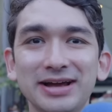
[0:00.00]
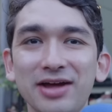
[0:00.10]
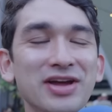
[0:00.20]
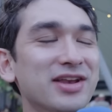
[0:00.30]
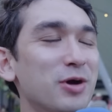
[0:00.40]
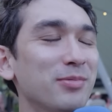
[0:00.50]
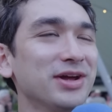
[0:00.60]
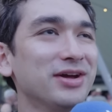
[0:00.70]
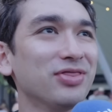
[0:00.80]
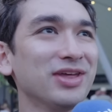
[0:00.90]
I think it's
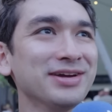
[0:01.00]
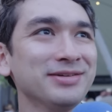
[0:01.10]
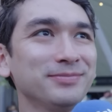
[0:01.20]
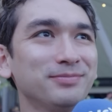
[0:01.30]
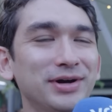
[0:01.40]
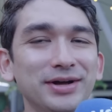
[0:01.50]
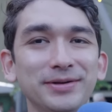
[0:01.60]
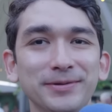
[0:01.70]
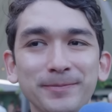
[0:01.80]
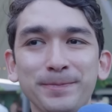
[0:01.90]
probably a good thing, but
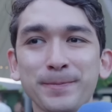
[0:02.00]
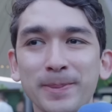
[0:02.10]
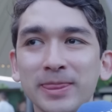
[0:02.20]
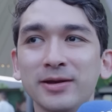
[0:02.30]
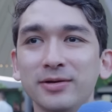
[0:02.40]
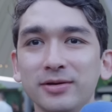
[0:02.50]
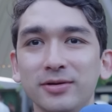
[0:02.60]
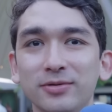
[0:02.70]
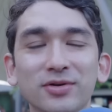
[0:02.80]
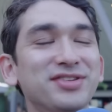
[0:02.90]

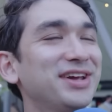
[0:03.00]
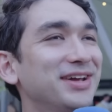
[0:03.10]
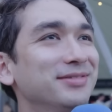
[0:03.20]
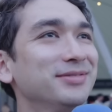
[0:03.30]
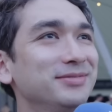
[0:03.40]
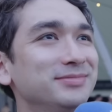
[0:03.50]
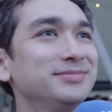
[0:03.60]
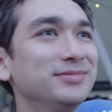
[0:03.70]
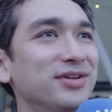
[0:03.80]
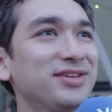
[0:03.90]
we'll see.
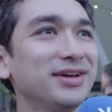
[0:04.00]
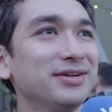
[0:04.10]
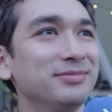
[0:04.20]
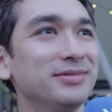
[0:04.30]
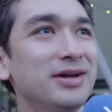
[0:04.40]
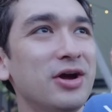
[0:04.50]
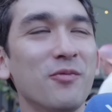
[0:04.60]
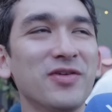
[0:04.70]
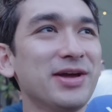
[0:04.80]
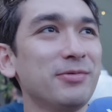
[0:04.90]
We'll see.
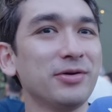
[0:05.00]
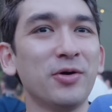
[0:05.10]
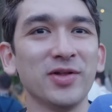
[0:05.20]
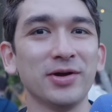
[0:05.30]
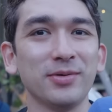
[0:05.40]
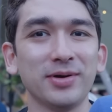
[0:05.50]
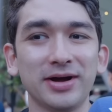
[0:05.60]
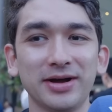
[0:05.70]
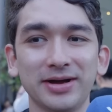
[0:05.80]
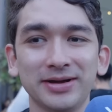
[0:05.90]
Hopefully,
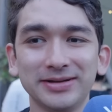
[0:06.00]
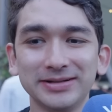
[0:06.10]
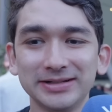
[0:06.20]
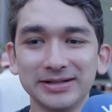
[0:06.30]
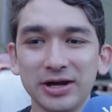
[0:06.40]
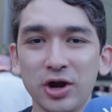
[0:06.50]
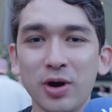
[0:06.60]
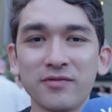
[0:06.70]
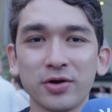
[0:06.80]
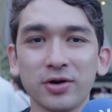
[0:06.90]

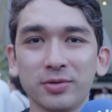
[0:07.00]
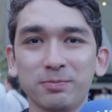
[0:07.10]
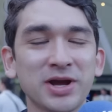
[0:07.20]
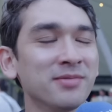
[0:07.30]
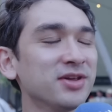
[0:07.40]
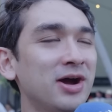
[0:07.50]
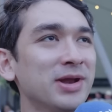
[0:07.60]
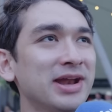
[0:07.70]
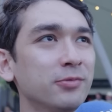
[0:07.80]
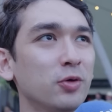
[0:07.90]
whoever becomes
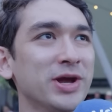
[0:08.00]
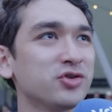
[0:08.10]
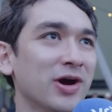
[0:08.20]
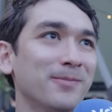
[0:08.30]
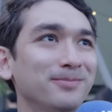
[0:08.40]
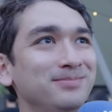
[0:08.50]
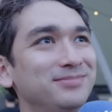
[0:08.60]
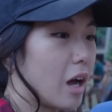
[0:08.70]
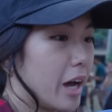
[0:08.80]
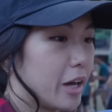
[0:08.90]
nominated will beat Trump.
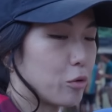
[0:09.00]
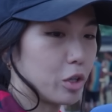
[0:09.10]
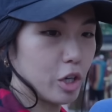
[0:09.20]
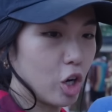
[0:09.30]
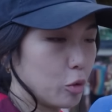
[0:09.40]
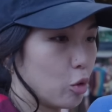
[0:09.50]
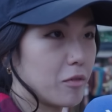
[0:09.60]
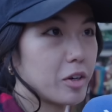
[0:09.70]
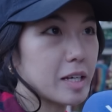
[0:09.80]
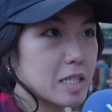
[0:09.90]
I really hope
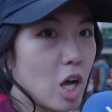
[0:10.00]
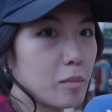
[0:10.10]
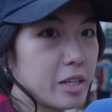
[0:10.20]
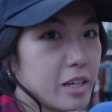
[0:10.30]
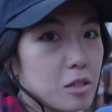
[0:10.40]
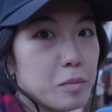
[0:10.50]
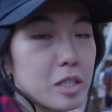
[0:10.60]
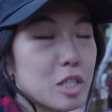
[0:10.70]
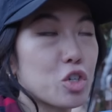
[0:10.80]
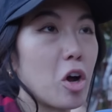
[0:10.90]
whoever gets nominated
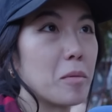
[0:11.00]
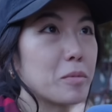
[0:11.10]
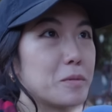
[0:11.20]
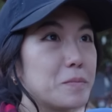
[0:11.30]
beats Trump.